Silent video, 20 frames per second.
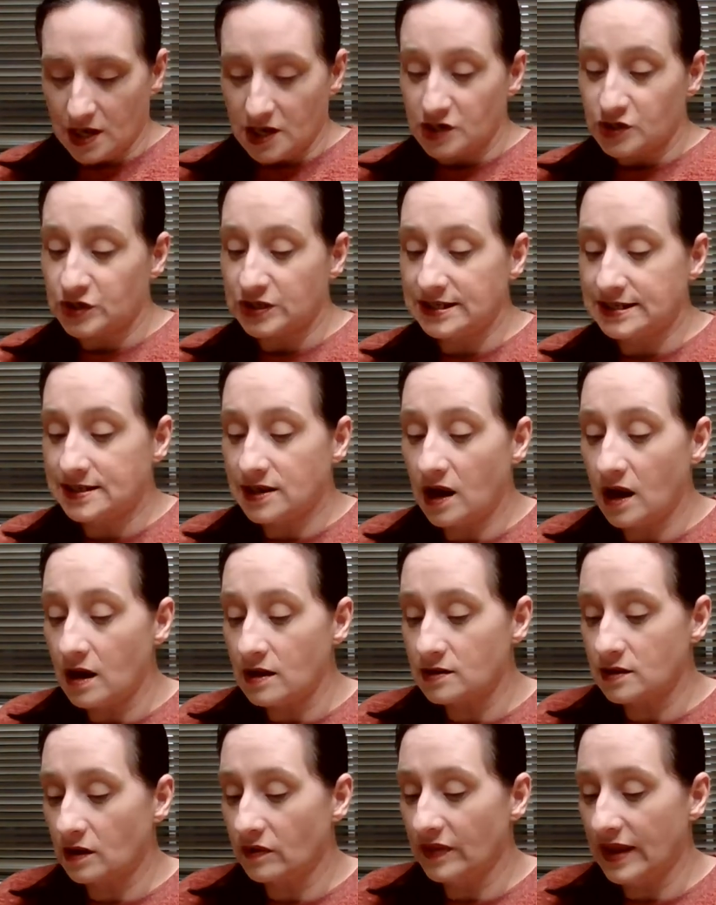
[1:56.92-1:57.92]
She
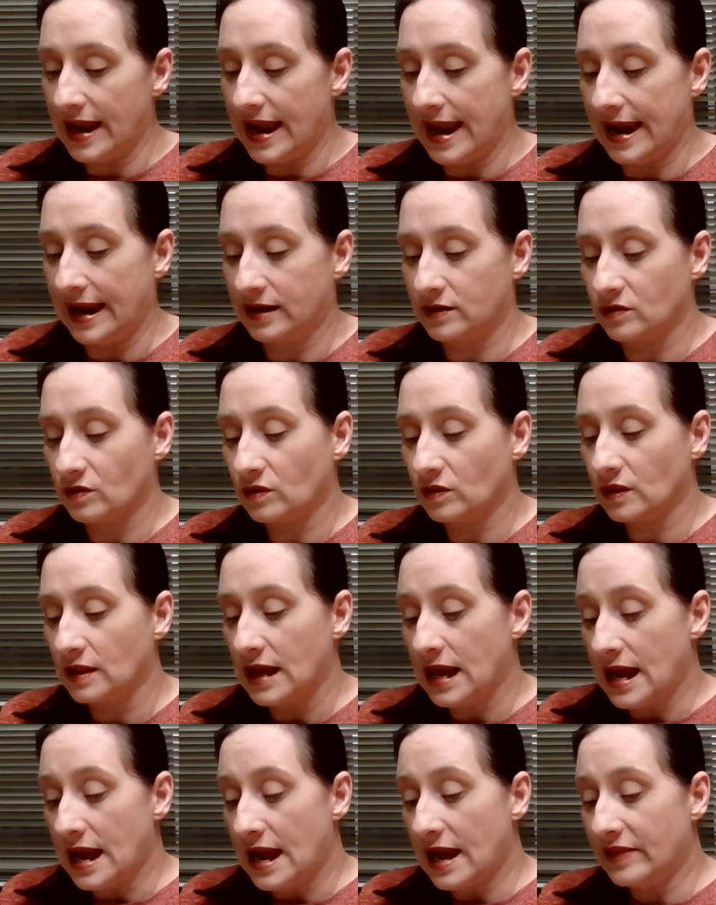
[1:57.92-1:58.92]
tugged on the handle,
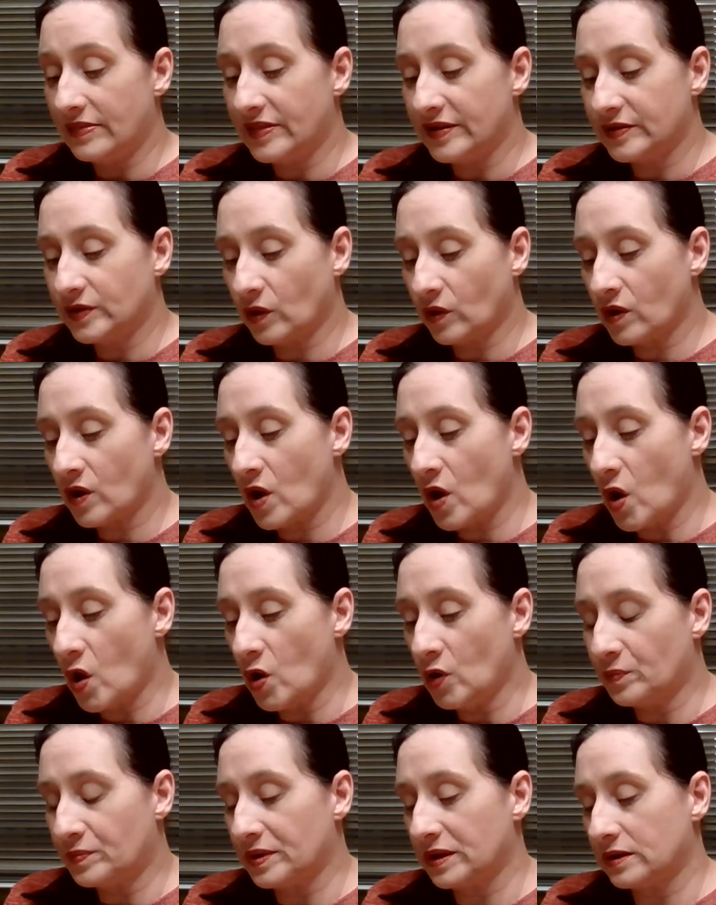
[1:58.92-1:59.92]
and the door
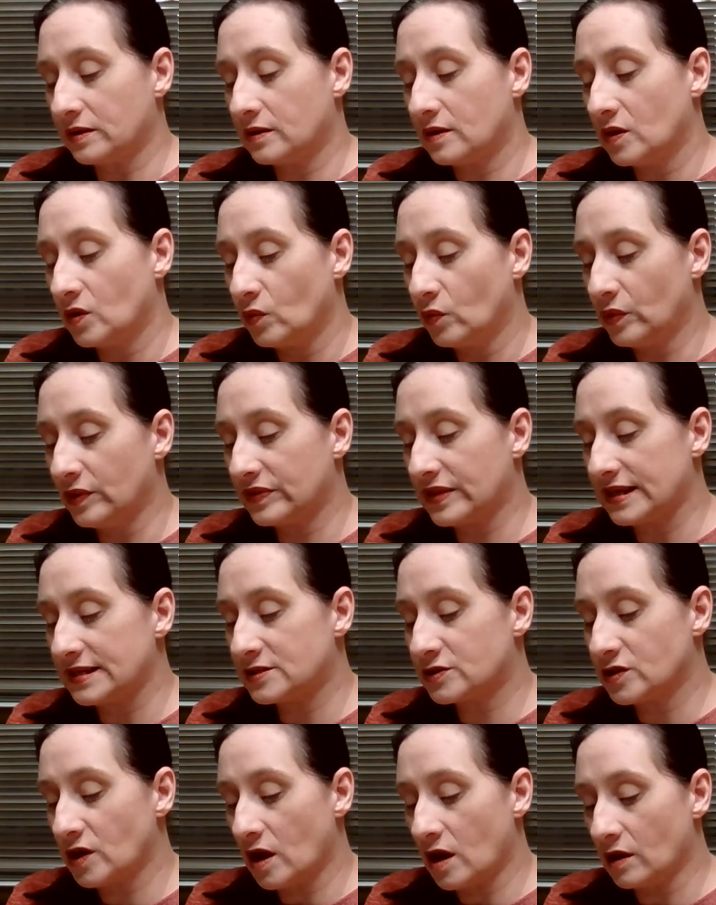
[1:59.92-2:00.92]
opened with a
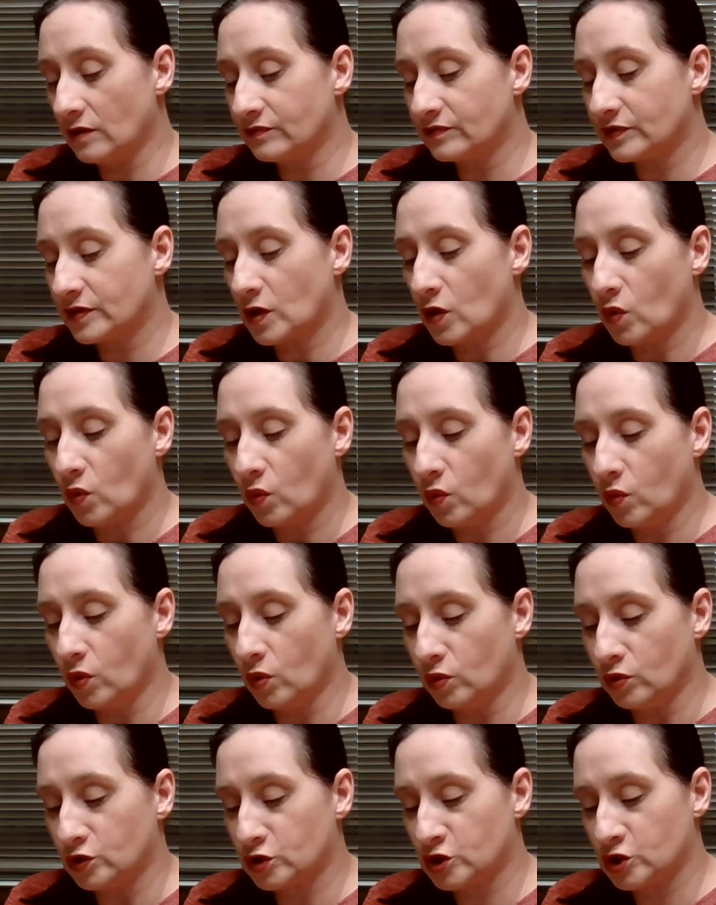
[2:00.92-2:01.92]
soft
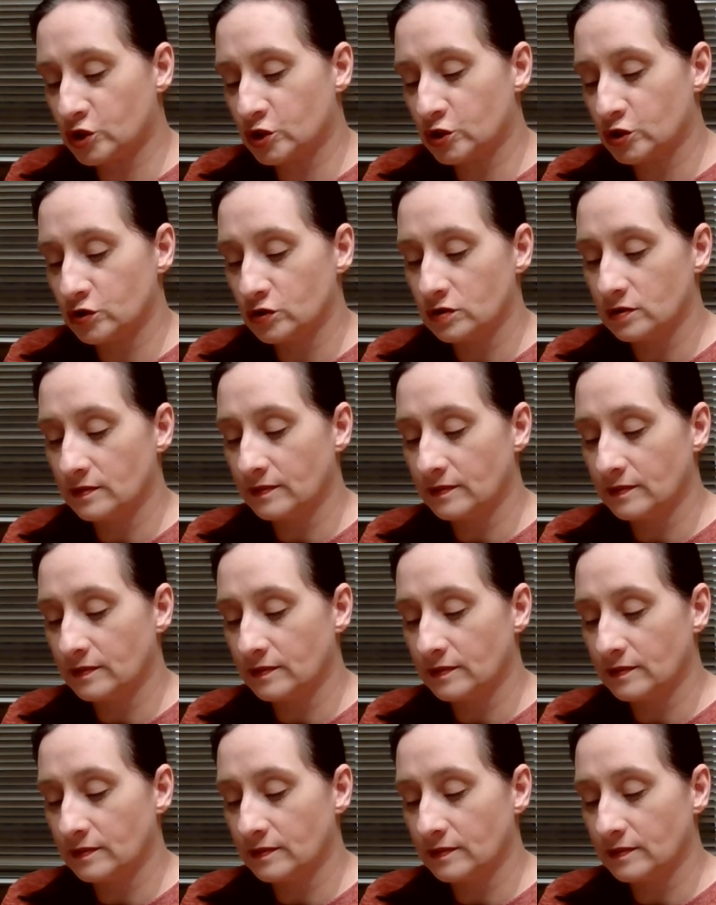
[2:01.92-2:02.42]
whoosh.